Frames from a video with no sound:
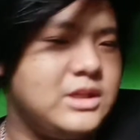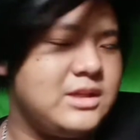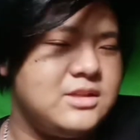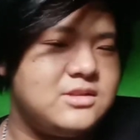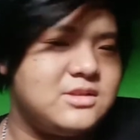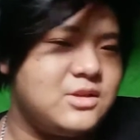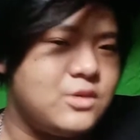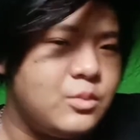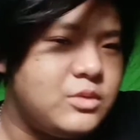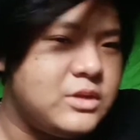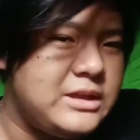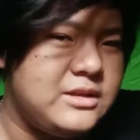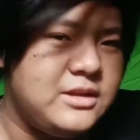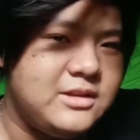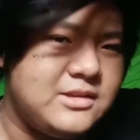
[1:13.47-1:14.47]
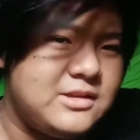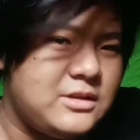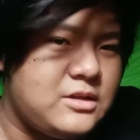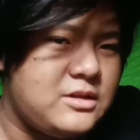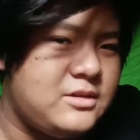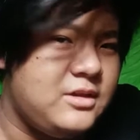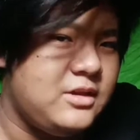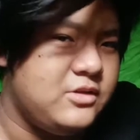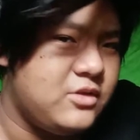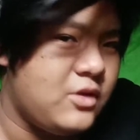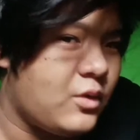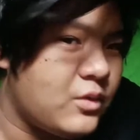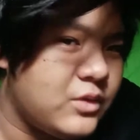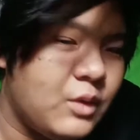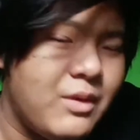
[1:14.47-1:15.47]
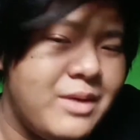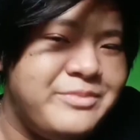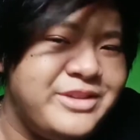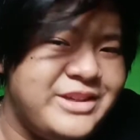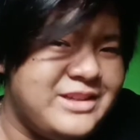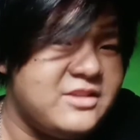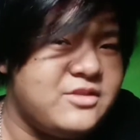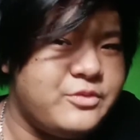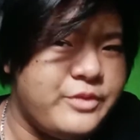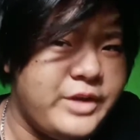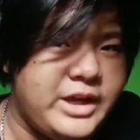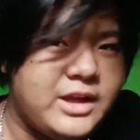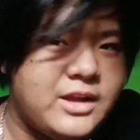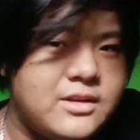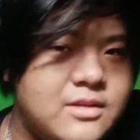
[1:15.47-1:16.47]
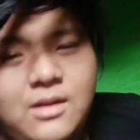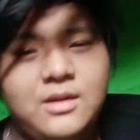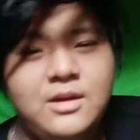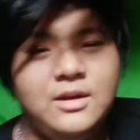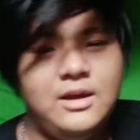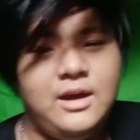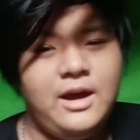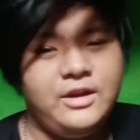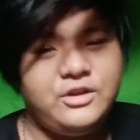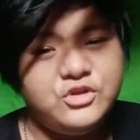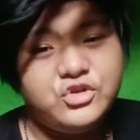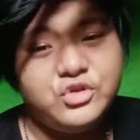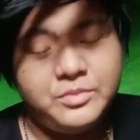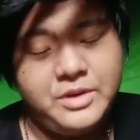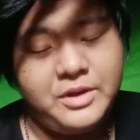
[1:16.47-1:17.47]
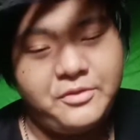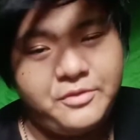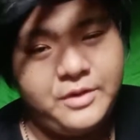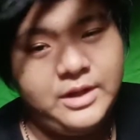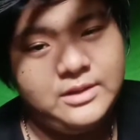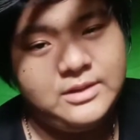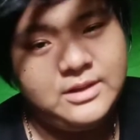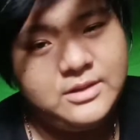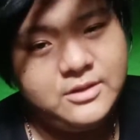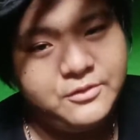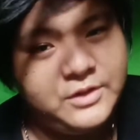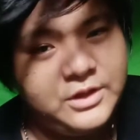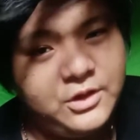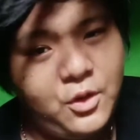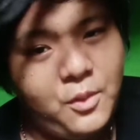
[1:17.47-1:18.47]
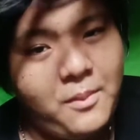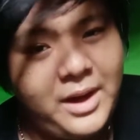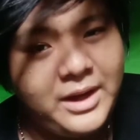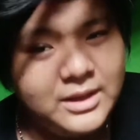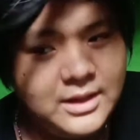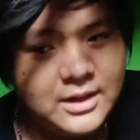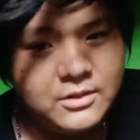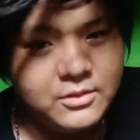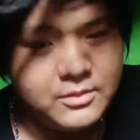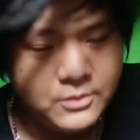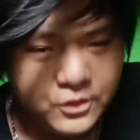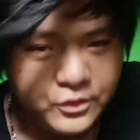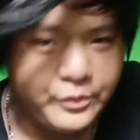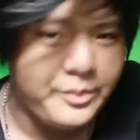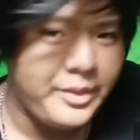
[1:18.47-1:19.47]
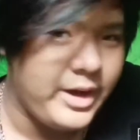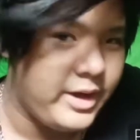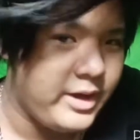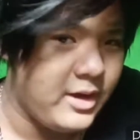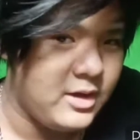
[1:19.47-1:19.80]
like it's completely it's clearly a joke the website is fake I used to be afraid that the video might get removed by